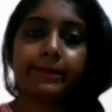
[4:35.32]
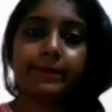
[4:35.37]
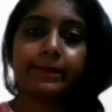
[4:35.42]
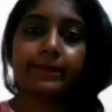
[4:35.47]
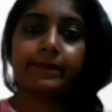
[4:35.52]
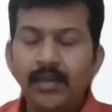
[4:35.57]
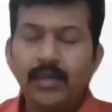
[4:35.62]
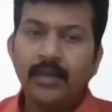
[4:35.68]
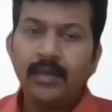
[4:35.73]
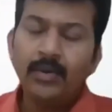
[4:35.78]

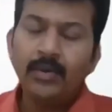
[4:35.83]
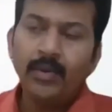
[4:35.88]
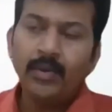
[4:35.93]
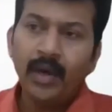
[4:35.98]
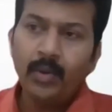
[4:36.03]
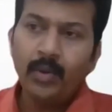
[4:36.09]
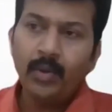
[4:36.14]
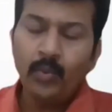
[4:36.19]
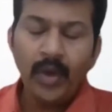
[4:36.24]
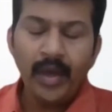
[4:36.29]
See, you
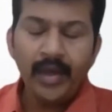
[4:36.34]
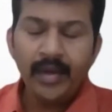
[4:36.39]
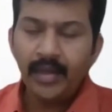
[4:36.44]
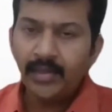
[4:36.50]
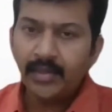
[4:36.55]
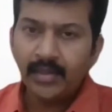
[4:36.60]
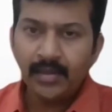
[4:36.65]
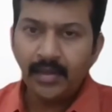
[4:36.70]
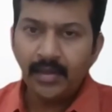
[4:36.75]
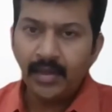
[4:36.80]
have
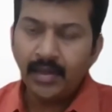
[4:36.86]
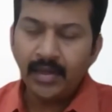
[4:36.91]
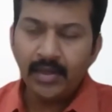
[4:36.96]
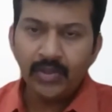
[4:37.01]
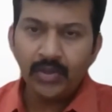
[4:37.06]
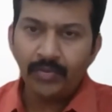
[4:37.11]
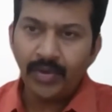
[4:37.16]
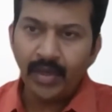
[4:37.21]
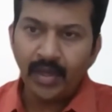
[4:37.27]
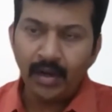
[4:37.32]
various degrees
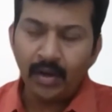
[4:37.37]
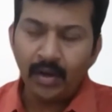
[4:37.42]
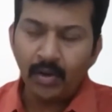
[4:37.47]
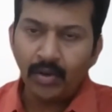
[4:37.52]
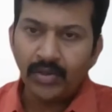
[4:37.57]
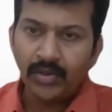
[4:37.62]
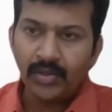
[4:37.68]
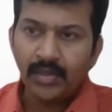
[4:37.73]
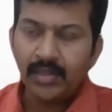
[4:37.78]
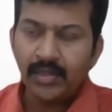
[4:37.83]
of hearing
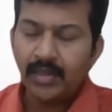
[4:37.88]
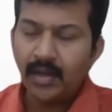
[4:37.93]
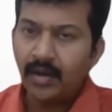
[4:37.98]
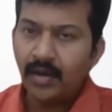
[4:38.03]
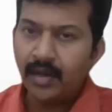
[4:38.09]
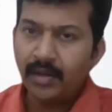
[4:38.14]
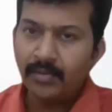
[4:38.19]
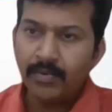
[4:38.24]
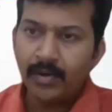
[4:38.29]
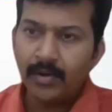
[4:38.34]
loss,
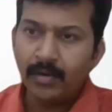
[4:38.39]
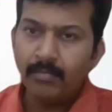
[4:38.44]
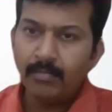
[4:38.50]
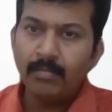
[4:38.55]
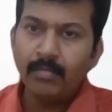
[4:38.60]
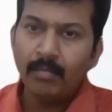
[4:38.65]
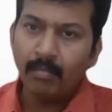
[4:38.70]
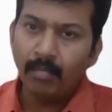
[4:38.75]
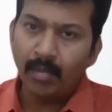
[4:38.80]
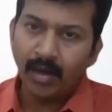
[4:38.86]
starting
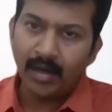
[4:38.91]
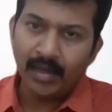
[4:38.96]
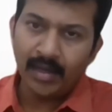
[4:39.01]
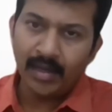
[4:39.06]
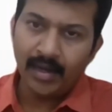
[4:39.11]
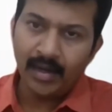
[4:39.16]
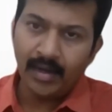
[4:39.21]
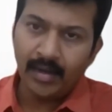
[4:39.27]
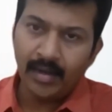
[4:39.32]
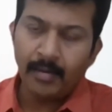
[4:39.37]
from
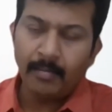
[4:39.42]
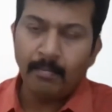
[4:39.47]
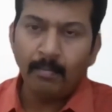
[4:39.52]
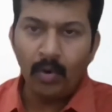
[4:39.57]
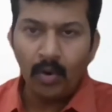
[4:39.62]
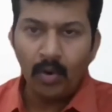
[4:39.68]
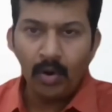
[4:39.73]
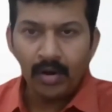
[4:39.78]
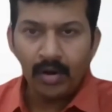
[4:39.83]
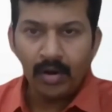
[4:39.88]
mild,
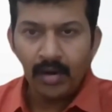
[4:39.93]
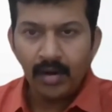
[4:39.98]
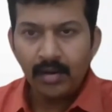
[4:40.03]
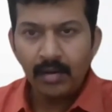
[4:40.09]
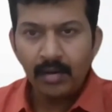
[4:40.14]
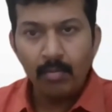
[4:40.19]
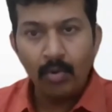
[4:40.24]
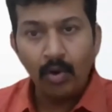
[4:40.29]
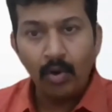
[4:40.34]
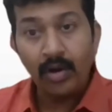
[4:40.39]

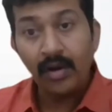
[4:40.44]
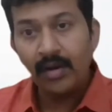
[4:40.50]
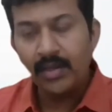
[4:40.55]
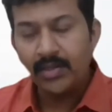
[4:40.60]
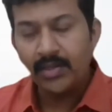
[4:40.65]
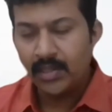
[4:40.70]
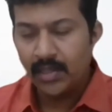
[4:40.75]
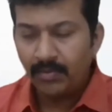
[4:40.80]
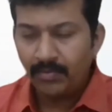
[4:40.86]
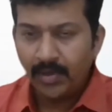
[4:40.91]
moderate,
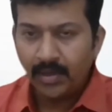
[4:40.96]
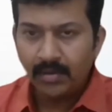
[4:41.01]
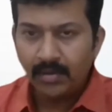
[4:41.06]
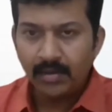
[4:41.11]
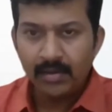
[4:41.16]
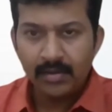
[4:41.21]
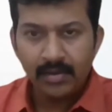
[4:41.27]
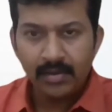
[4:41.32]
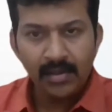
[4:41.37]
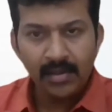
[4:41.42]
moderately
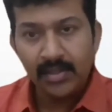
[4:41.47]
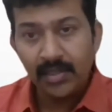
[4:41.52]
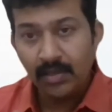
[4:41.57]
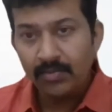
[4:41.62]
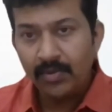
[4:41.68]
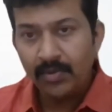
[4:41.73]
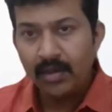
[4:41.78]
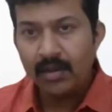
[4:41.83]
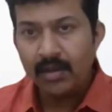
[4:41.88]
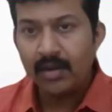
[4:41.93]
severe,
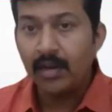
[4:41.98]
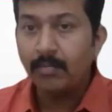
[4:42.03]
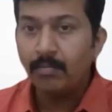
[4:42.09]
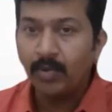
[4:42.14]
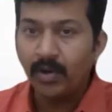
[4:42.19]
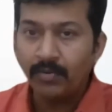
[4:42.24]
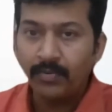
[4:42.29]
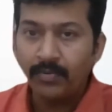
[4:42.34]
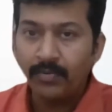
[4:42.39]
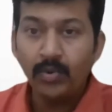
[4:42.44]
and
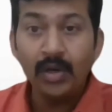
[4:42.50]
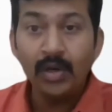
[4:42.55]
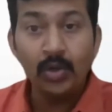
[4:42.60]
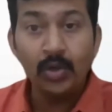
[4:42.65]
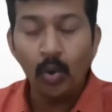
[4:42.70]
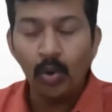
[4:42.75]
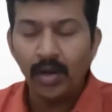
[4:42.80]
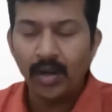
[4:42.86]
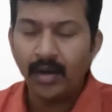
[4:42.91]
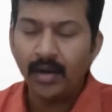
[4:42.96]
profound and
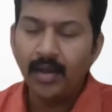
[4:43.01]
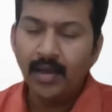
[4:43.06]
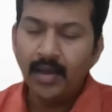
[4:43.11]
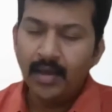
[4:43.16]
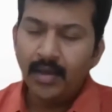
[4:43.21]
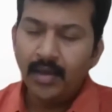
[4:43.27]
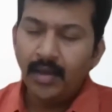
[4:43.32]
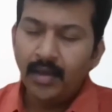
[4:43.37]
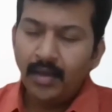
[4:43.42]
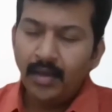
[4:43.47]
total.
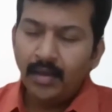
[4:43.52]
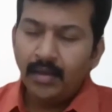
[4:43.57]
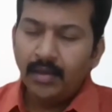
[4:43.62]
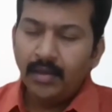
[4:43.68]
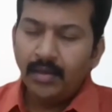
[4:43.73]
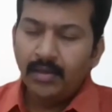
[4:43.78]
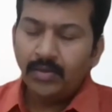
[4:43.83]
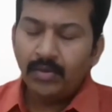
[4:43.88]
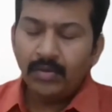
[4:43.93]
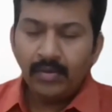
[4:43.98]

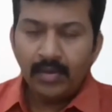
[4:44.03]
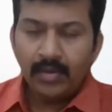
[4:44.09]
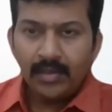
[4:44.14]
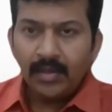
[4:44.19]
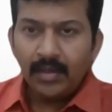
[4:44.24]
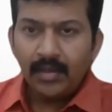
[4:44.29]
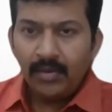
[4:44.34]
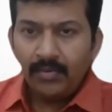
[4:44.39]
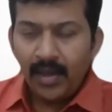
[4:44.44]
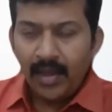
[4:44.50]
Oh. So these
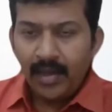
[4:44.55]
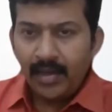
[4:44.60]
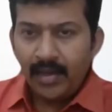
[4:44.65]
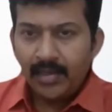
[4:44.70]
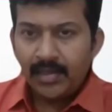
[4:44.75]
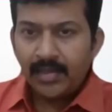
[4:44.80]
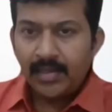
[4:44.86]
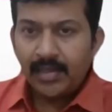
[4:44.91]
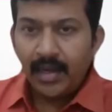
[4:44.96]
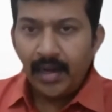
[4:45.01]
are the
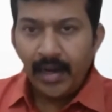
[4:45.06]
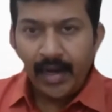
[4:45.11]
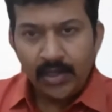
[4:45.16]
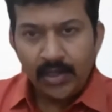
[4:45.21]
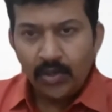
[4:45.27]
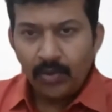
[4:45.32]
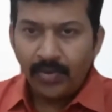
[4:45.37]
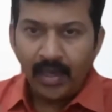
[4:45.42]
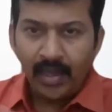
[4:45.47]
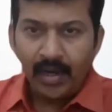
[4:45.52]
various grades
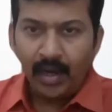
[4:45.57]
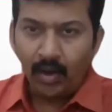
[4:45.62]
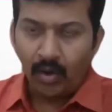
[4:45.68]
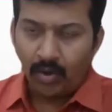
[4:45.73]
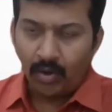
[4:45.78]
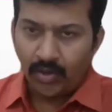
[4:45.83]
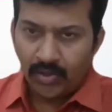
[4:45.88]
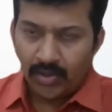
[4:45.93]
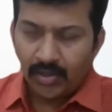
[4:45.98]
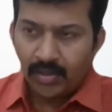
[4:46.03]
of hearing
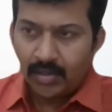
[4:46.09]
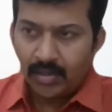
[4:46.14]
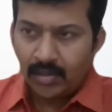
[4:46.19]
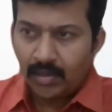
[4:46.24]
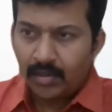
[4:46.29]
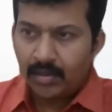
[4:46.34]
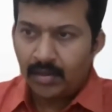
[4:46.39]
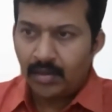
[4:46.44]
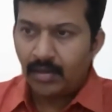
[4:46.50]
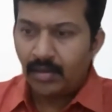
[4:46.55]
loss,
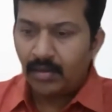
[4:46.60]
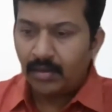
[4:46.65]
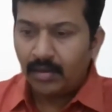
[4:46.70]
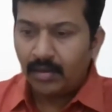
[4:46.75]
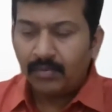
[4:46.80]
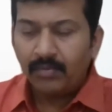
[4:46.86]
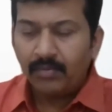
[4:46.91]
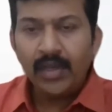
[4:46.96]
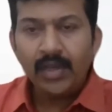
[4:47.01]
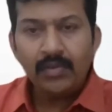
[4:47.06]

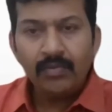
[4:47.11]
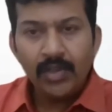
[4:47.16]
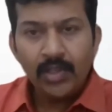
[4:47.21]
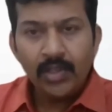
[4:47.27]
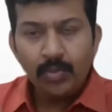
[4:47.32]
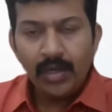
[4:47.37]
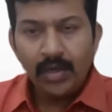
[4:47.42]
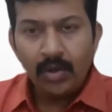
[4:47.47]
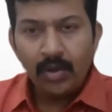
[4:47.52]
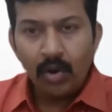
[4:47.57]
which
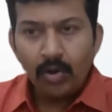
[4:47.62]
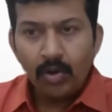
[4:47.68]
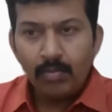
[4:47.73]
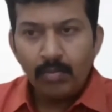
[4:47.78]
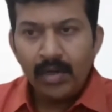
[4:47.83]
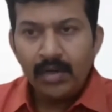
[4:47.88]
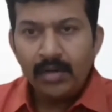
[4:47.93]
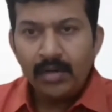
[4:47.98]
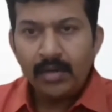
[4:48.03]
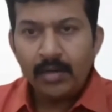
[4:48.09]
we
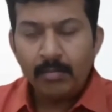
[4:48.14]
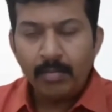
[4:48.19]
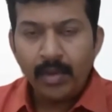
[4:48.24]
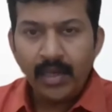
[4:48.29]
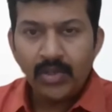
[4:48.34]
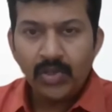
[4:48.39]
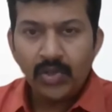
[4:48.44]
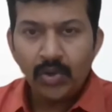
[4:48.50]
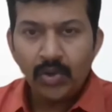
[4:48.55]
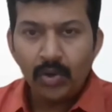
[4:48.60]
document
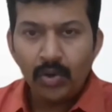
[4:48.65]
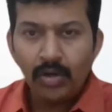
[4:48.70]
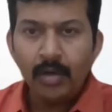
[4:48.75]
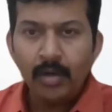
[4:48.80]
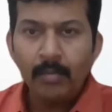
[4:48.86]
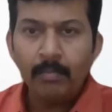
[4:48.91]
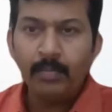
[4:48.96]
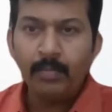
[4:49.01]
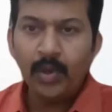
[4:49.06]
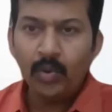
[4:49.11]
based
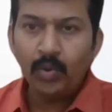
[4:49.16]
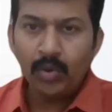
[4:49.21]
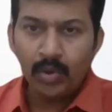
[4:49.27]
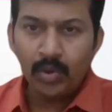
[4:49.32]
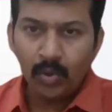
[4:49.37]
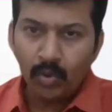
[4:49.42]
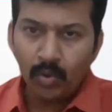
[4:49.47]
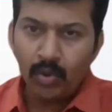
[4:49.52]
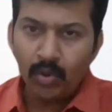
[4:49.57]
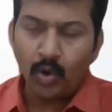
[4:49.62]
on pure
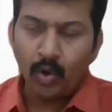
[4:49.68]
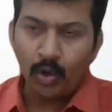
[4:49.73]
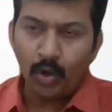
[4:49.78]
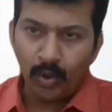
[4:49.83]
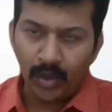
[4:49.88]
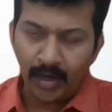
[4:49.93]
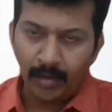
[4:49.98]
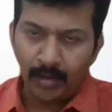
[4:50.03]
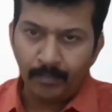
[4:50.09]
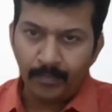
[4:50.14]
tone
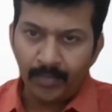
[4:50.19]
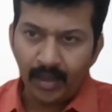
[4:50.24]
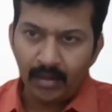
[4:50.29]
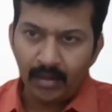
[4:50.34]
audiogram.